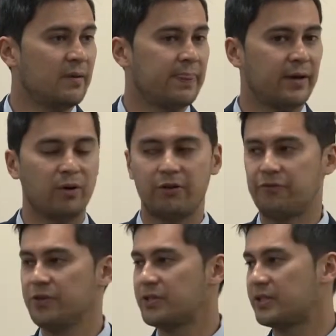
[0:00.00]
There were a
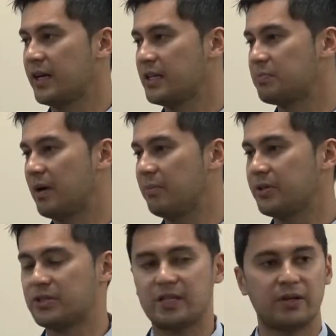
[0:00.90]
few studies
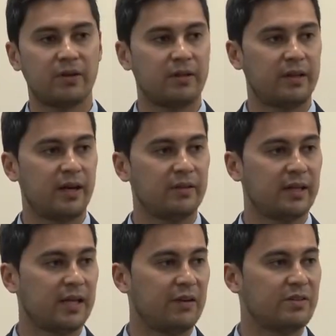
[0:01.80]
published here and there
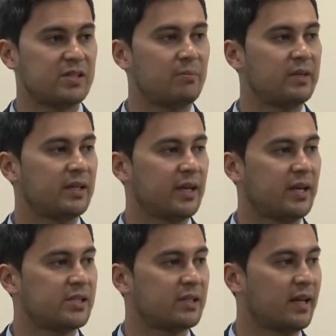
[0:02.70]
that gave us some
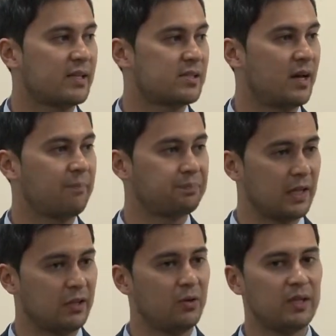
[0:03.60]
indication that some
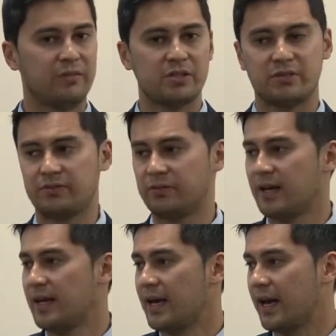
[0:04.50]
low levels of
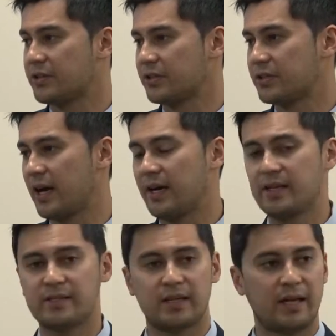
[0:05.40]

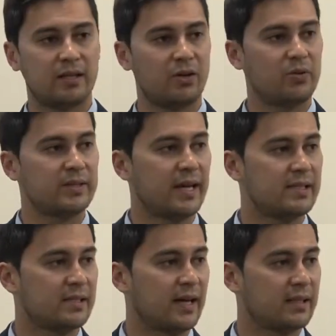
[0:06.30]
exercise and low
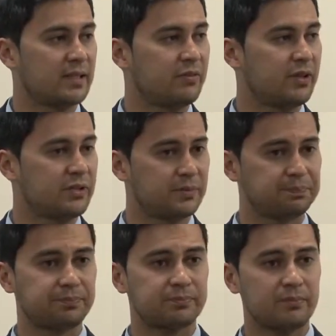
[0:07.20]
intensity activities
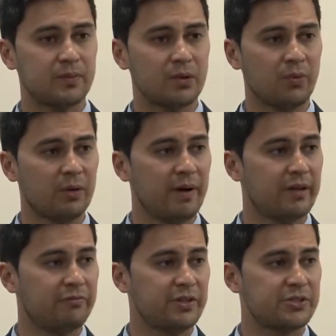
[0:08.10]
were
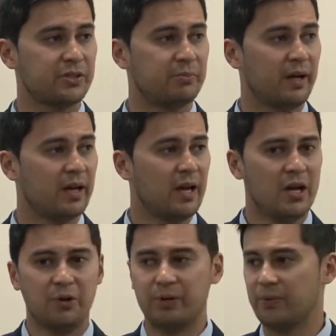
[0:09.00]
beneficial, but
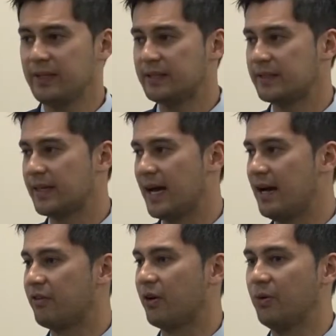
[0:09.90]
we really didn't
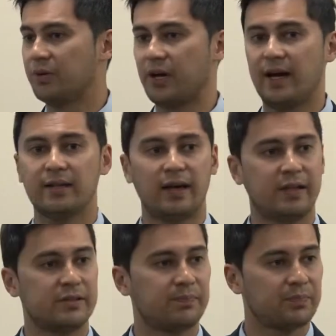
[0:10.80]
have our own
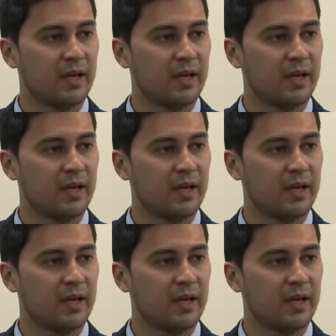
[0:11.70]
guidelines.